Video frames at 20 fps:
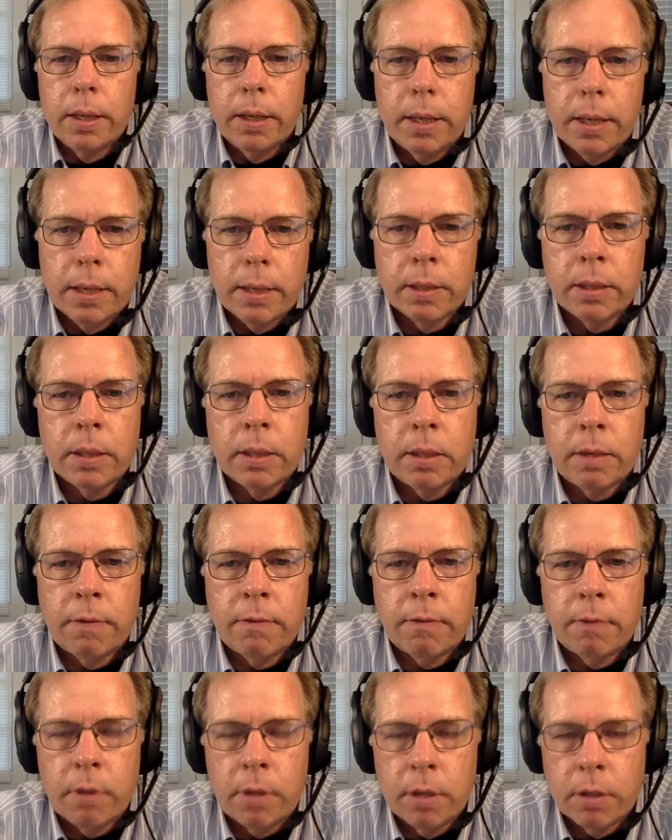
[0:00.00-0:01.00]
in the
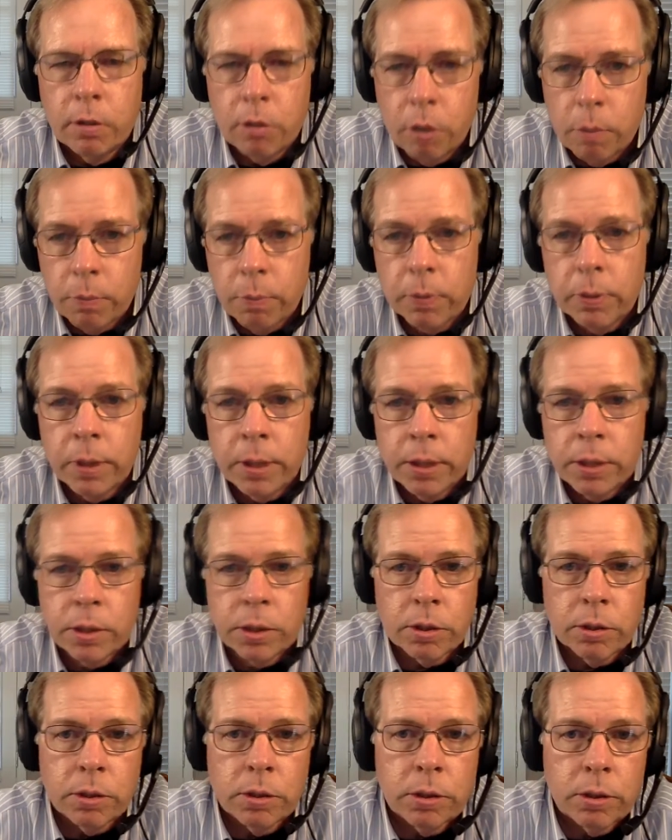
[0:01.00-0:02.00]

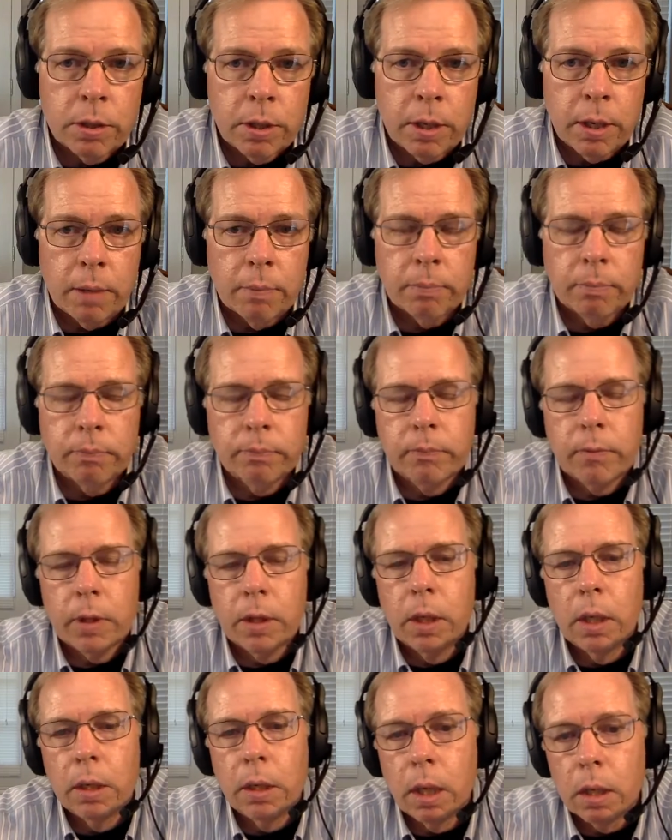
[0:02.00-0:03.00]
interpretation step.
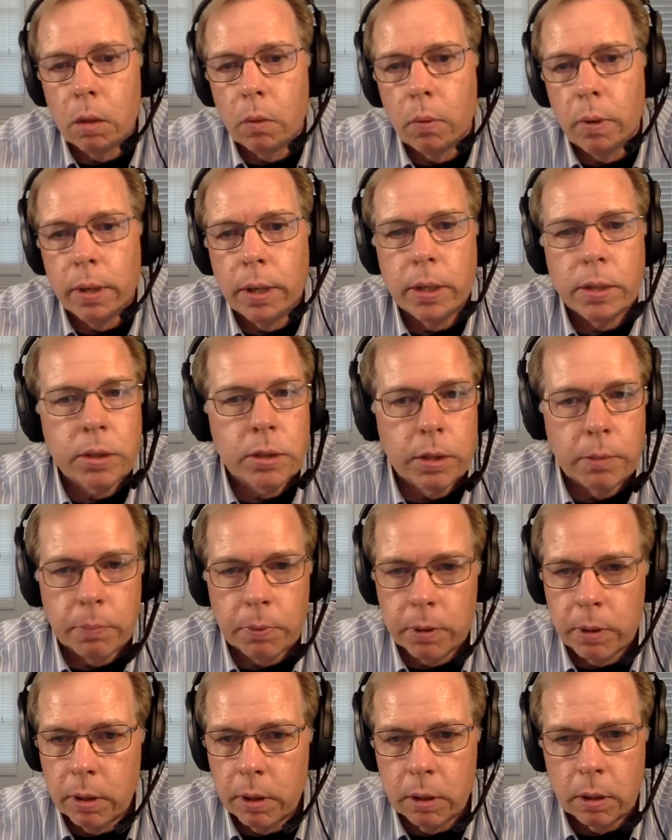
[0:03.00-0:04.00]
Another way is
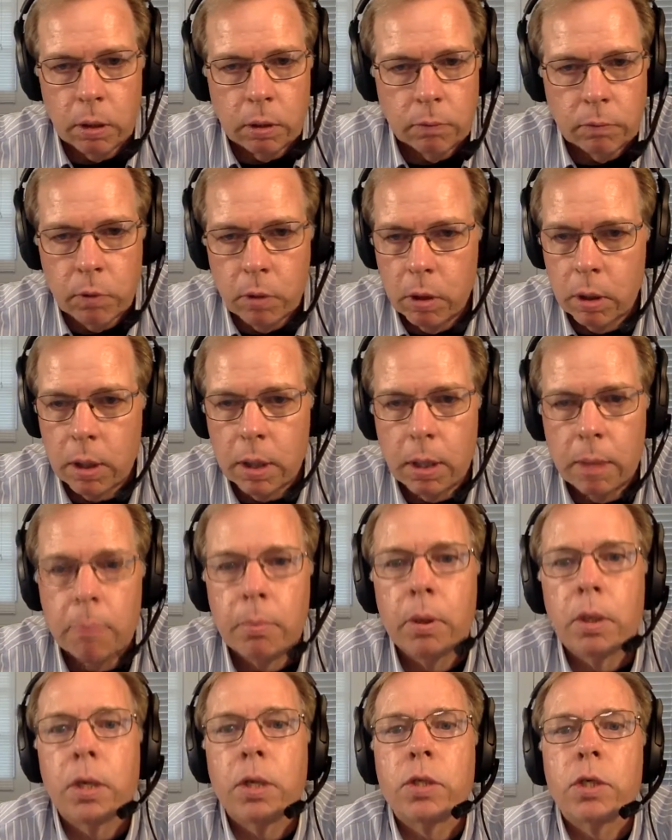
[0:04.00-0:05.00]
simply to look at a
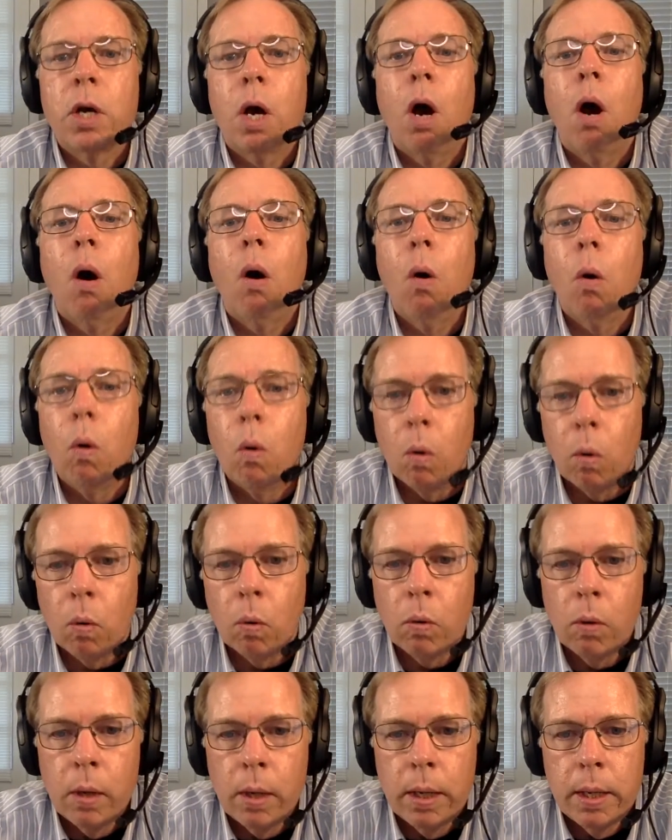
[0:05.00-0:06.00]
book as a
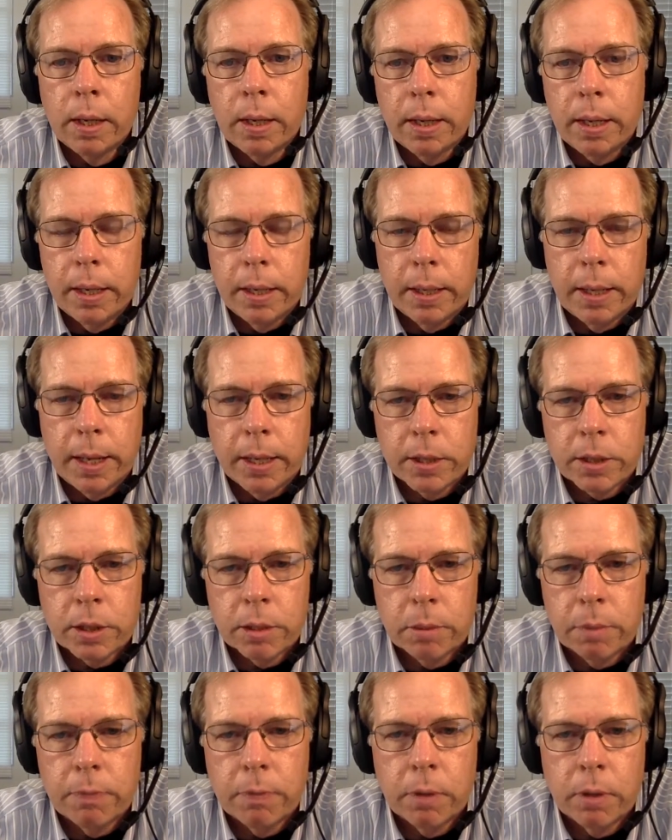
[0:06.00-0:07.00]
whole and ask
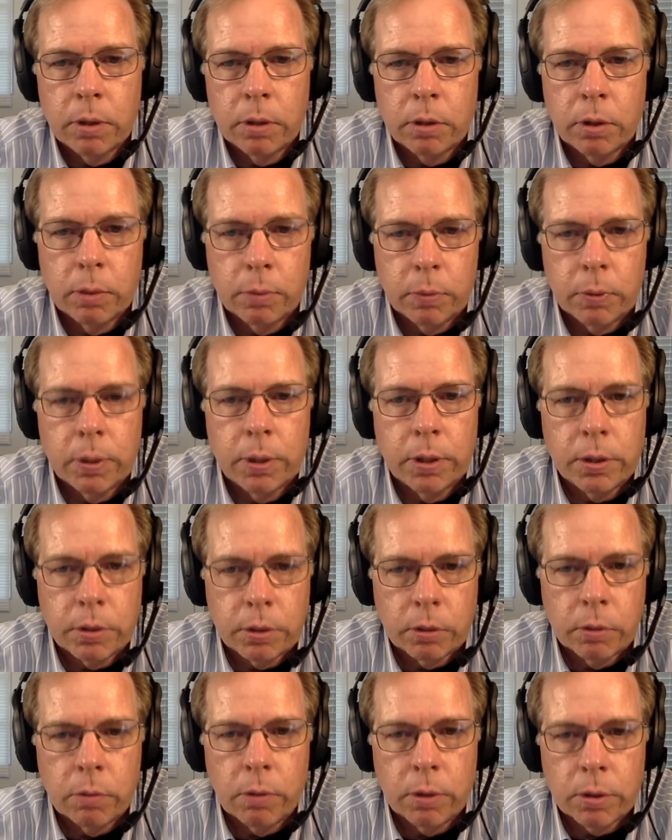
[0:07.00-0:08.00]
some of our
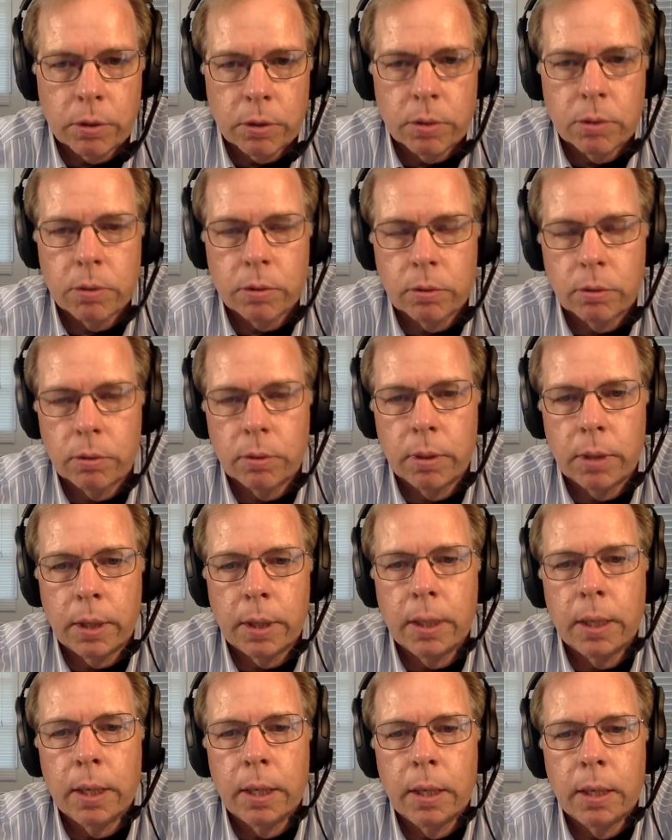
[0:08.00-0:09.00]
interpretation questions.
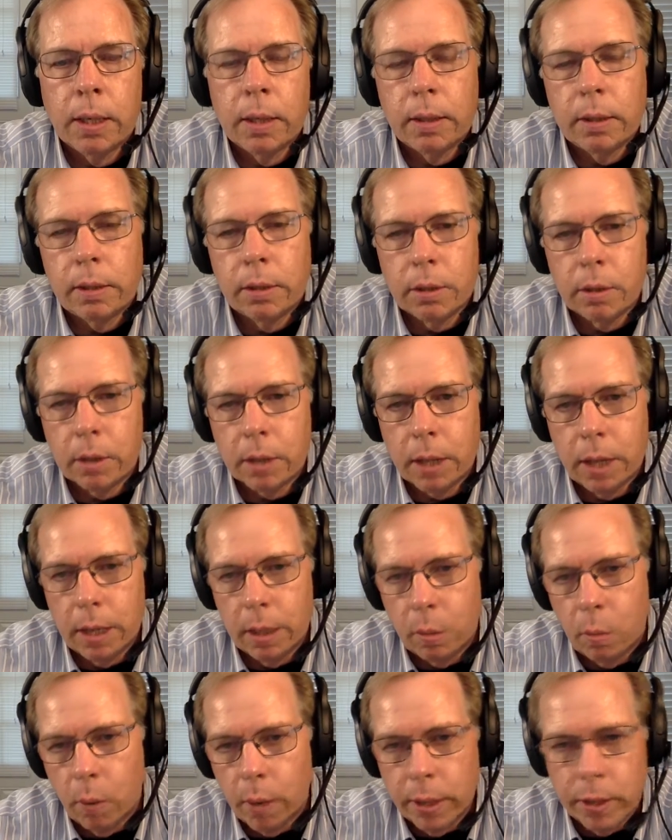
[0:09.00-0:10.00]
Okay, and then there are
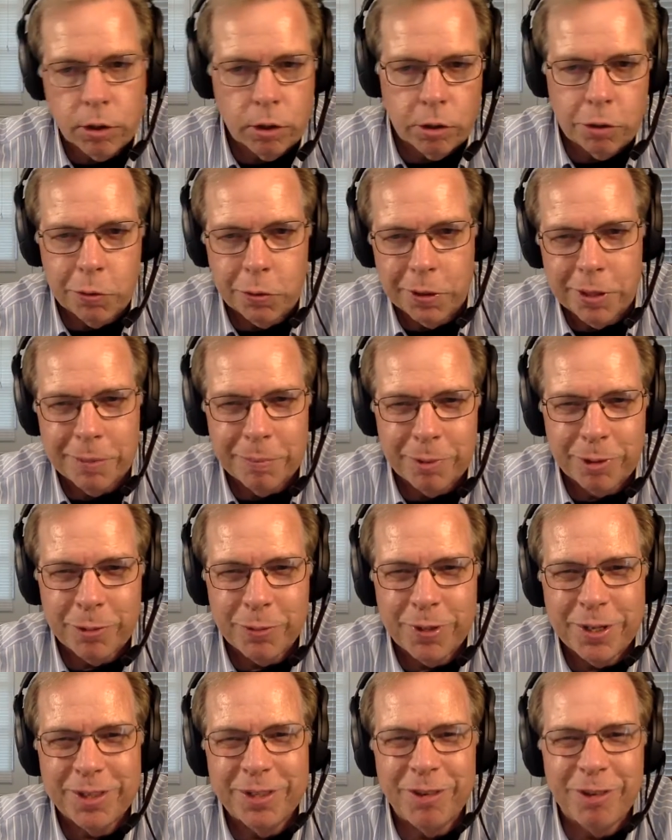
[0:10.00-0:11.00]
kind of ways to do it in
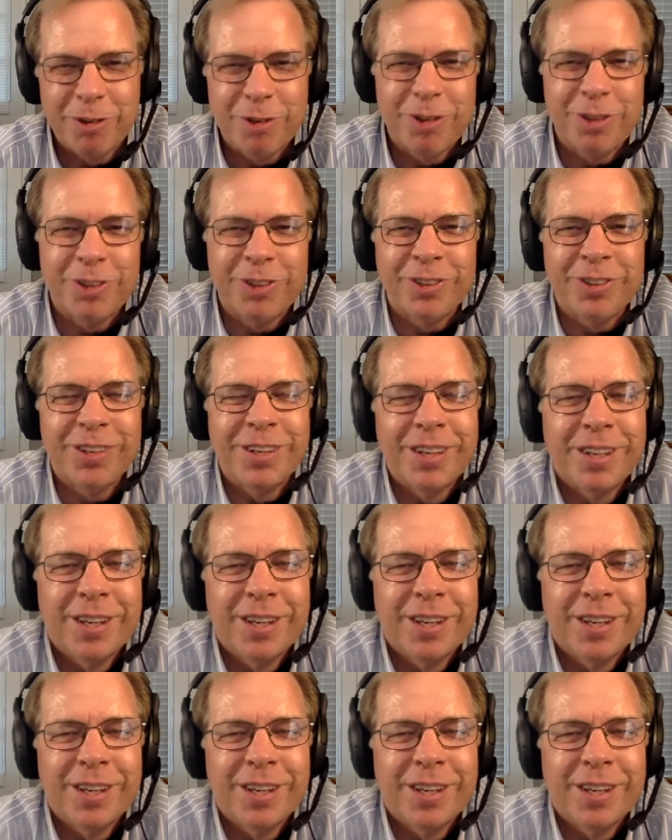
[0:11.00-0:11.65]
between those two.